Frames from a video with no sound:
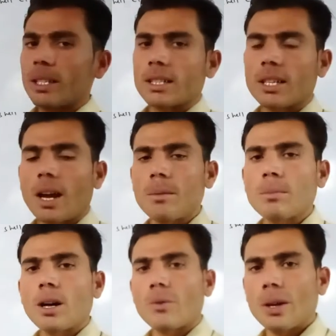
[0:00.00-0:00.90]
their
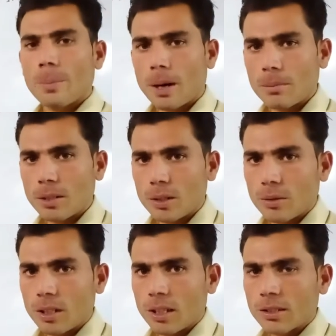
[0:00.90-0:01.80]
time away from the
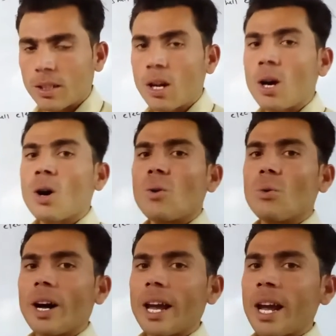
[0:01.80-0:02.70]
nucleus?
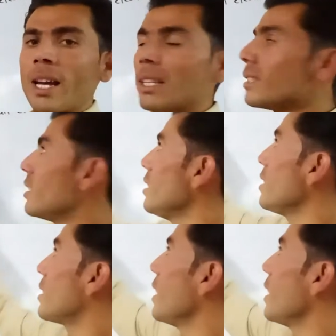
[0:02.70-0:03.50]
Why these